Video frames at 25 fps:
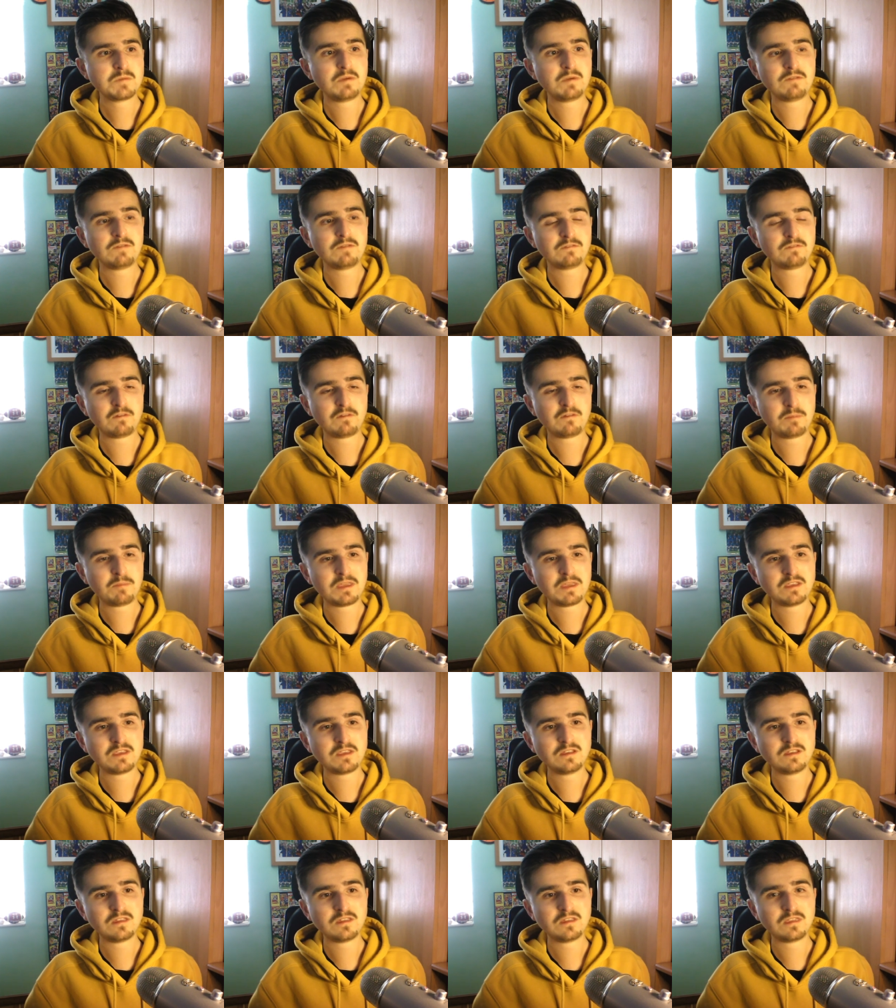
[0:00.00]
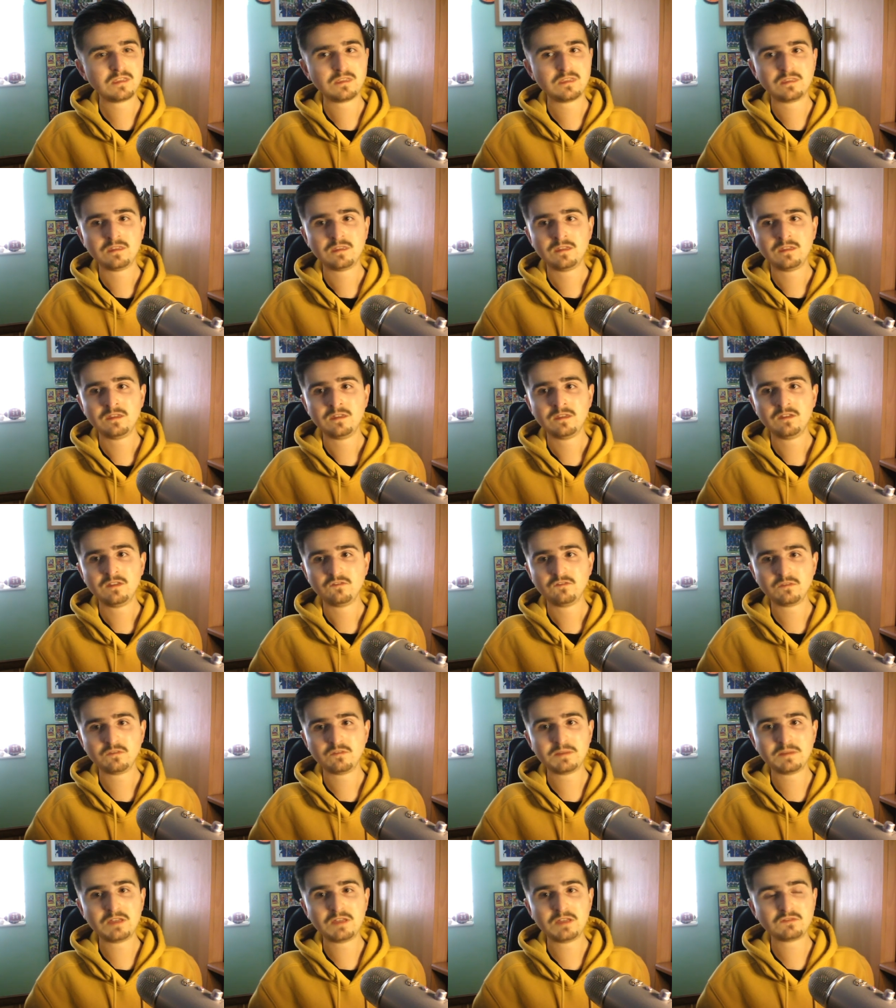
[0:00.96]
have their opinion and
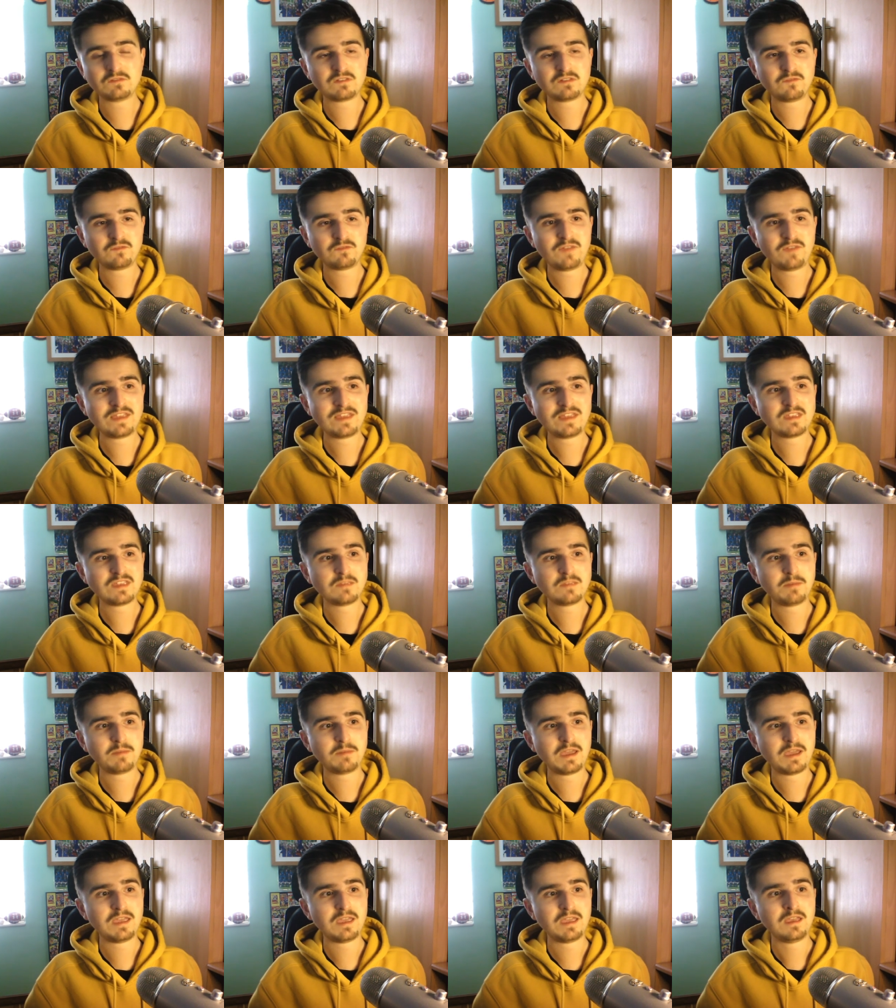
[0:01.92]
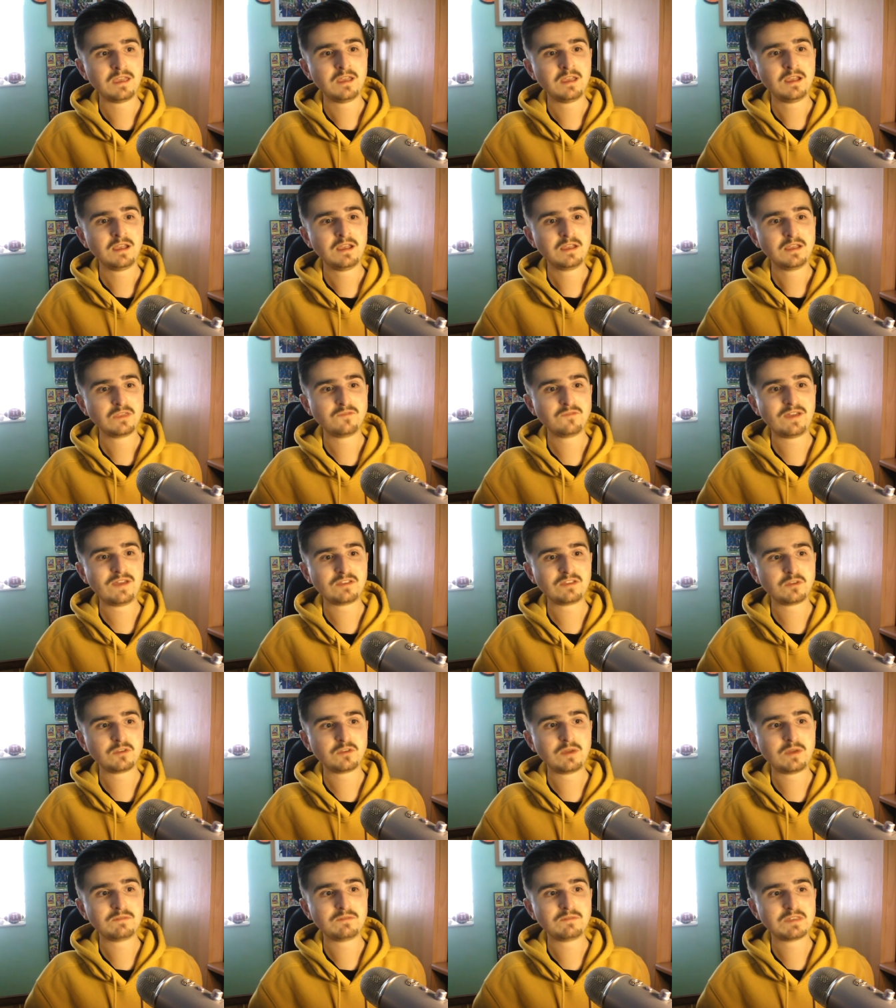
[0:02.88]
someone else is offended by the fact
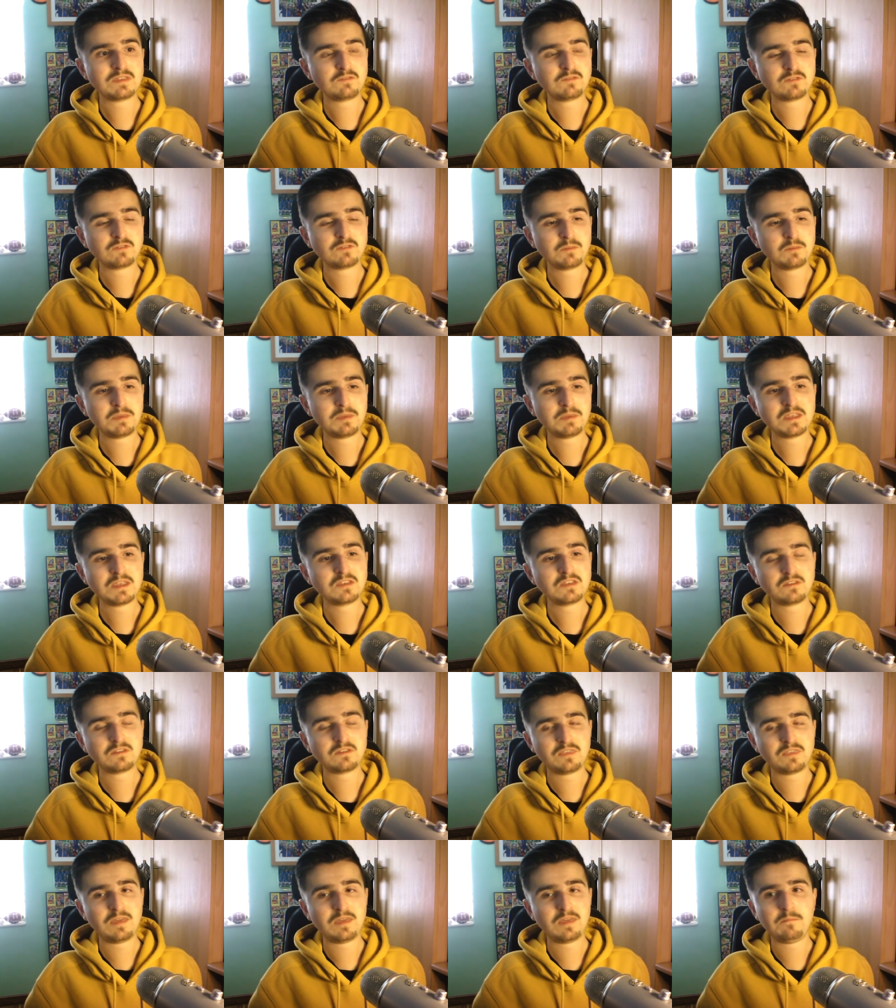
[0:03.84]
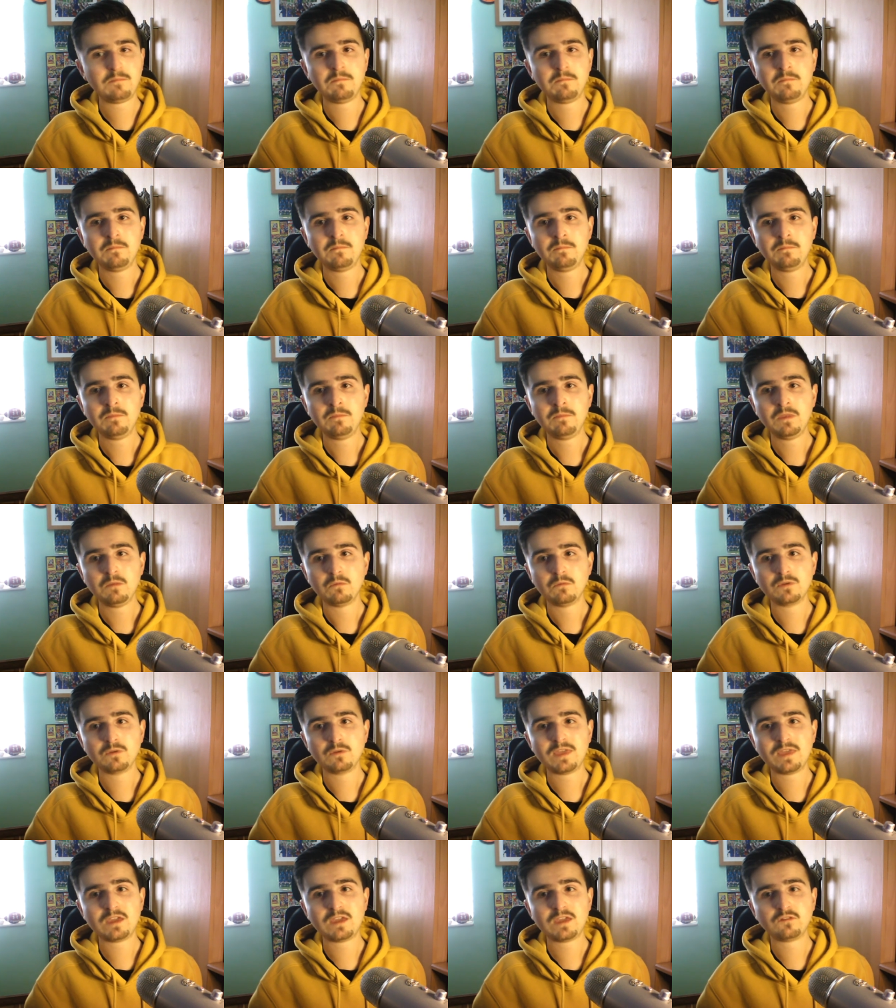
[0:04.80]
that you have a different opinion to them,
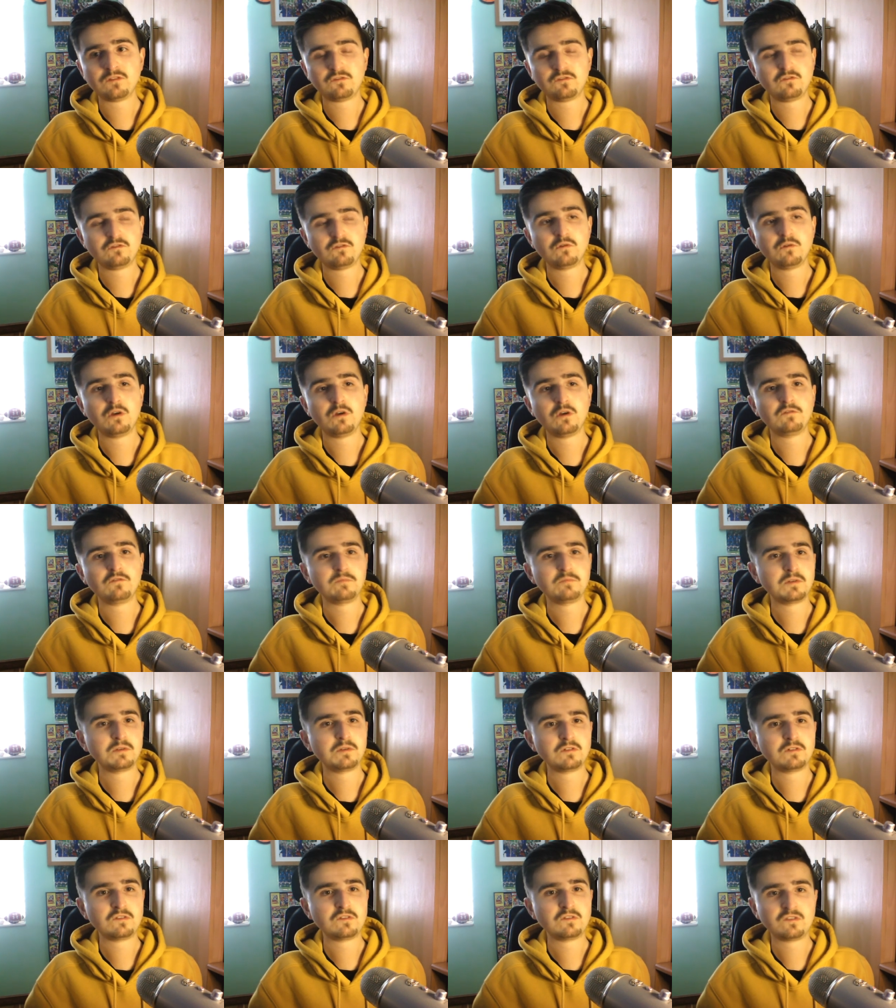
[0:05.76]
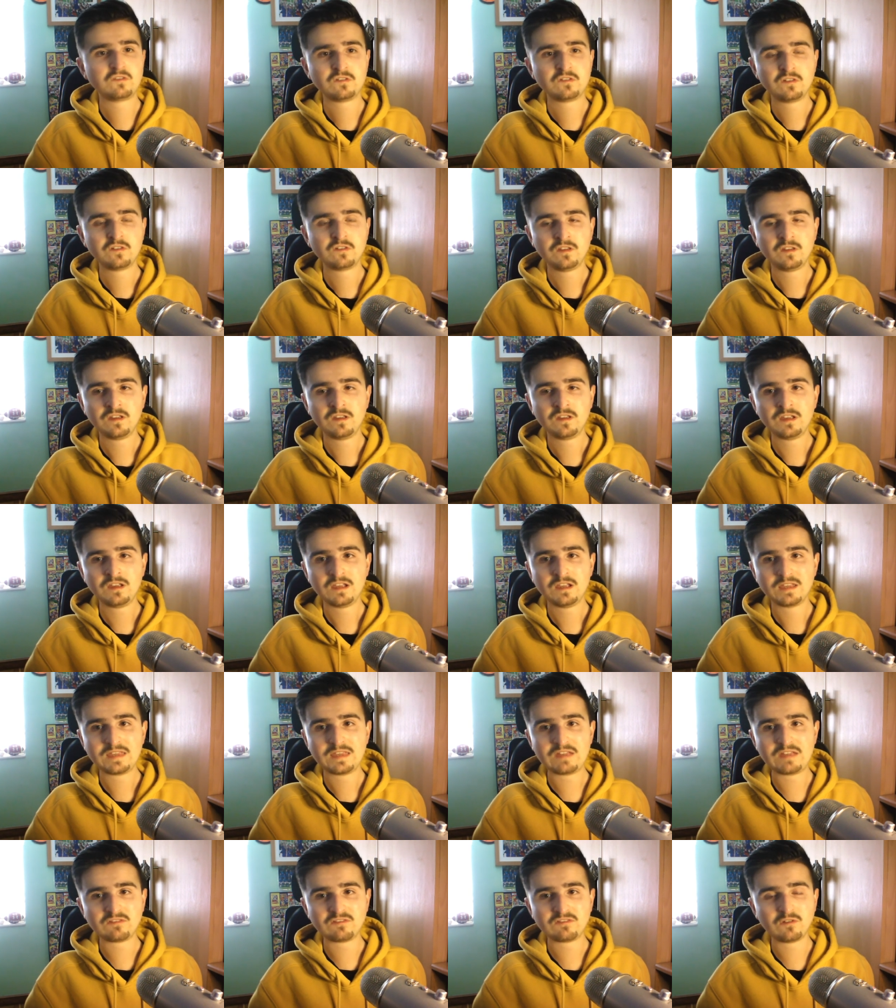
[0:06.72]
or they can screw off because
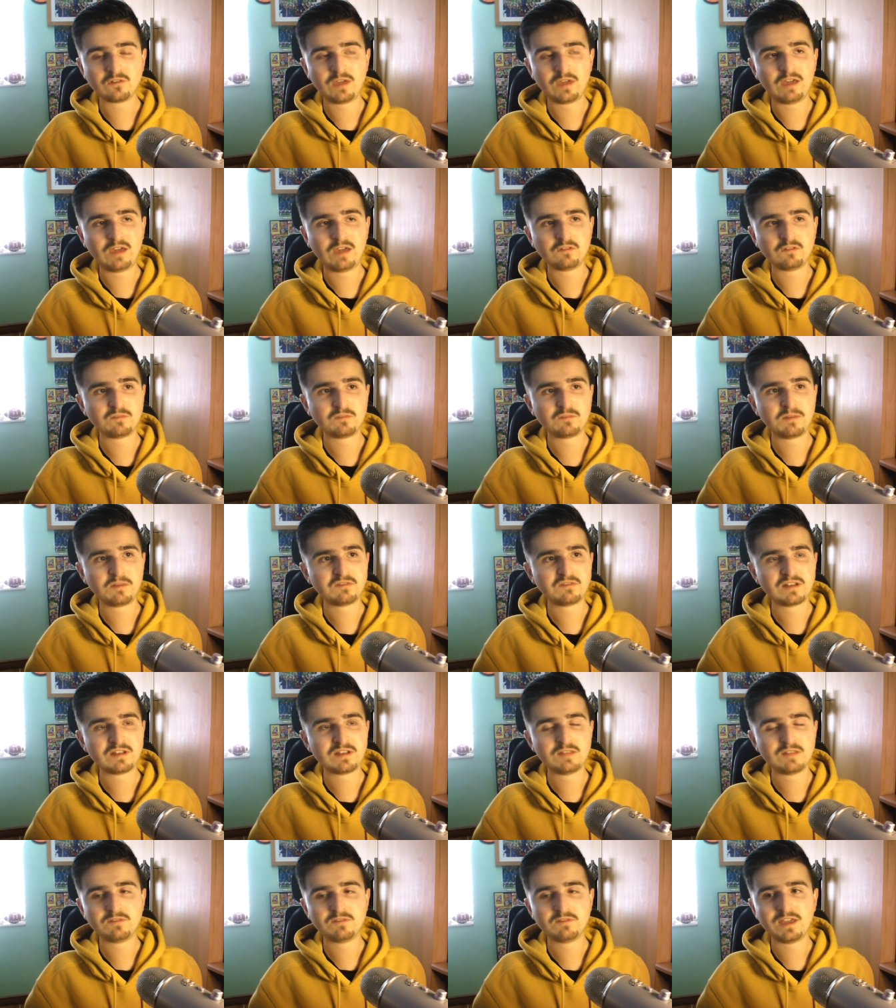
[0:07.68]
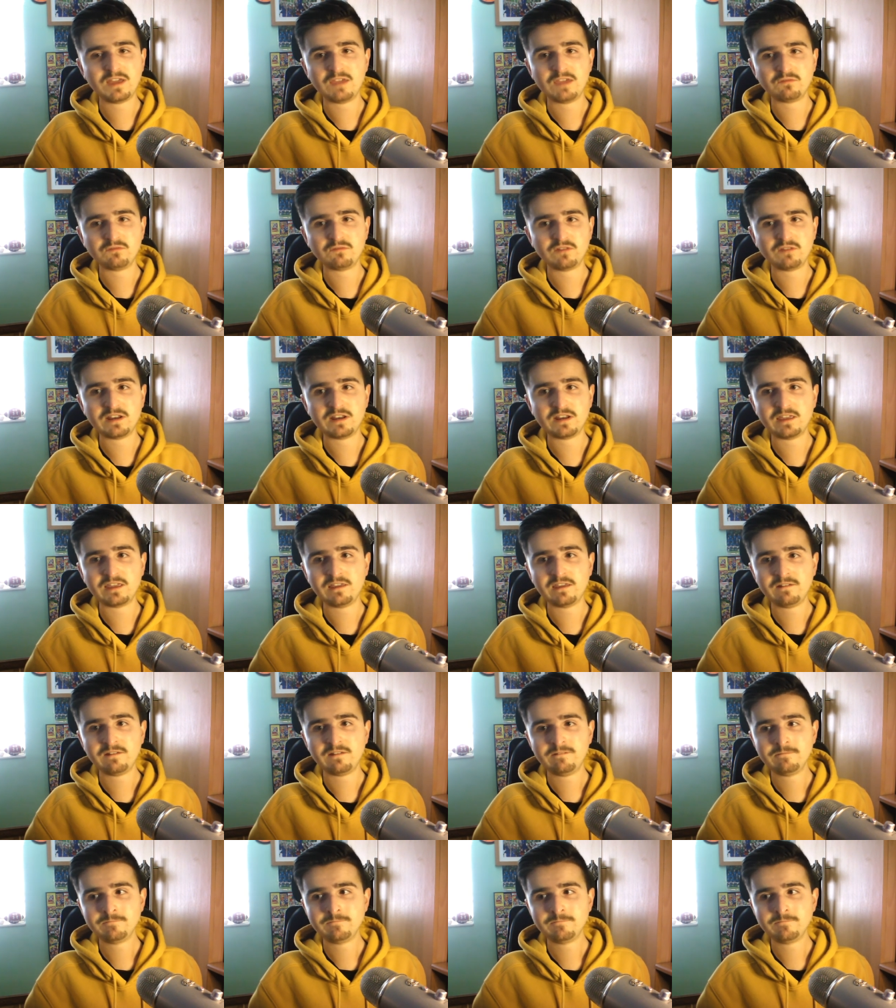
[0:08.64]
that's not how you're supposed to live life, really.